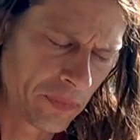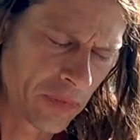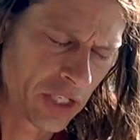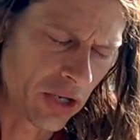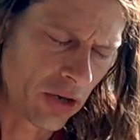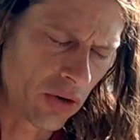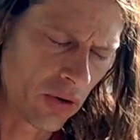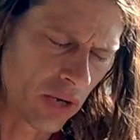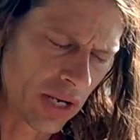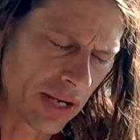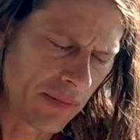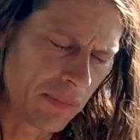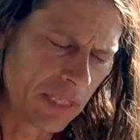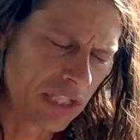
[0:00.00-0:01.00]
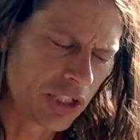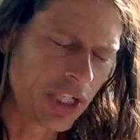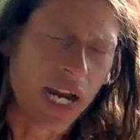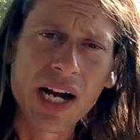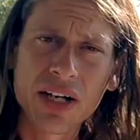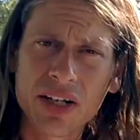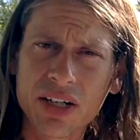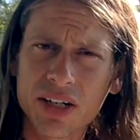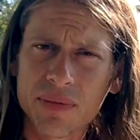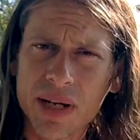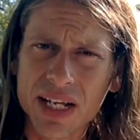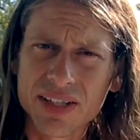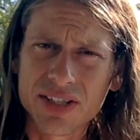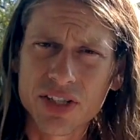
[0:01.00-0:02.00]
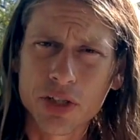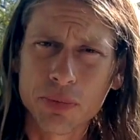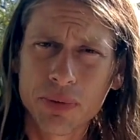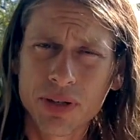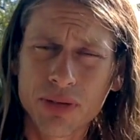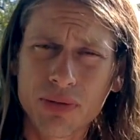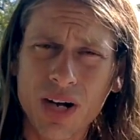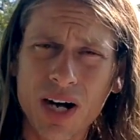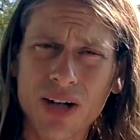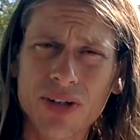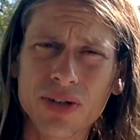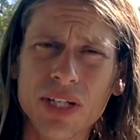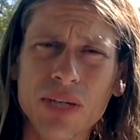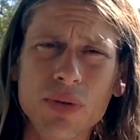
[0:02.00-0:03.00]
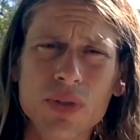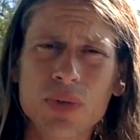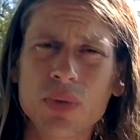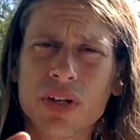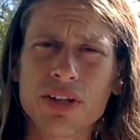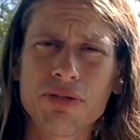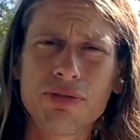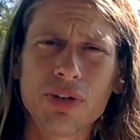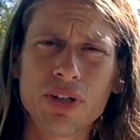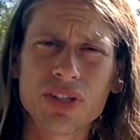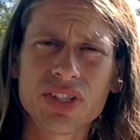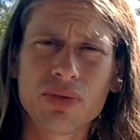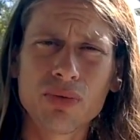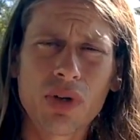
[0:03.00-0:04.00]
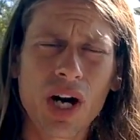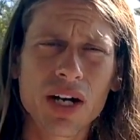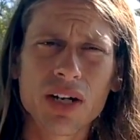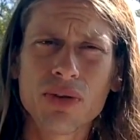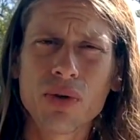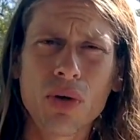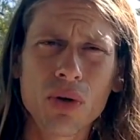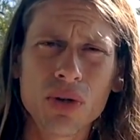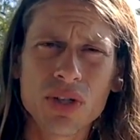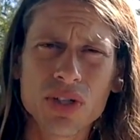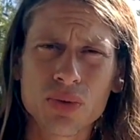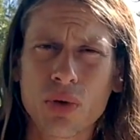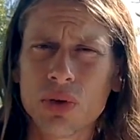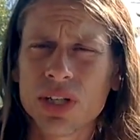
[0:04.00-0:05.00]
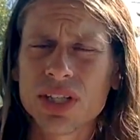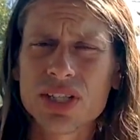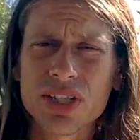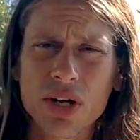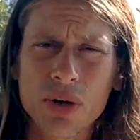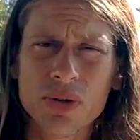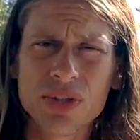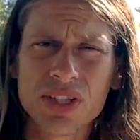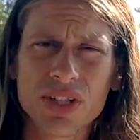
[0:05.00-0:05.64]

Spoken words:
Mick Jagger has Jupiter Rahu. He was one of the first rock and rollers, Rolling Stones.